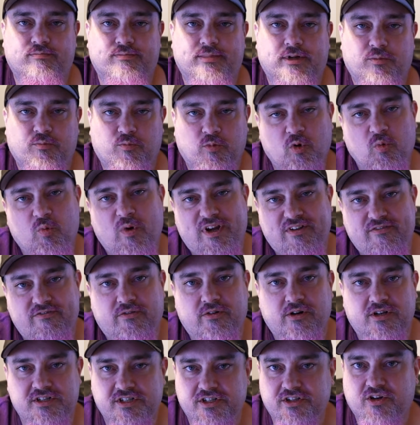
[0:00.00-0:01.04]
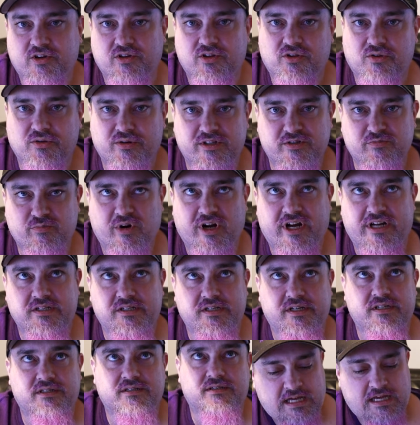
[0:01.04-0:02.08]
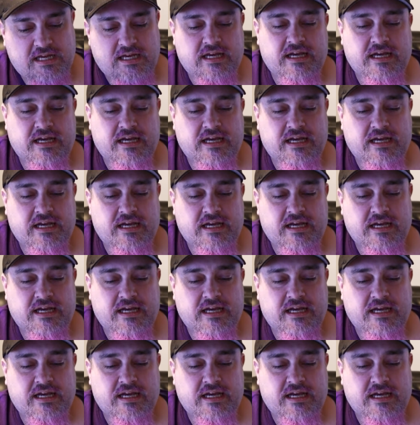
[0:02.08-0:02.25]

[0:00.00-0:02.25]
But we'll wait for it to go through its process.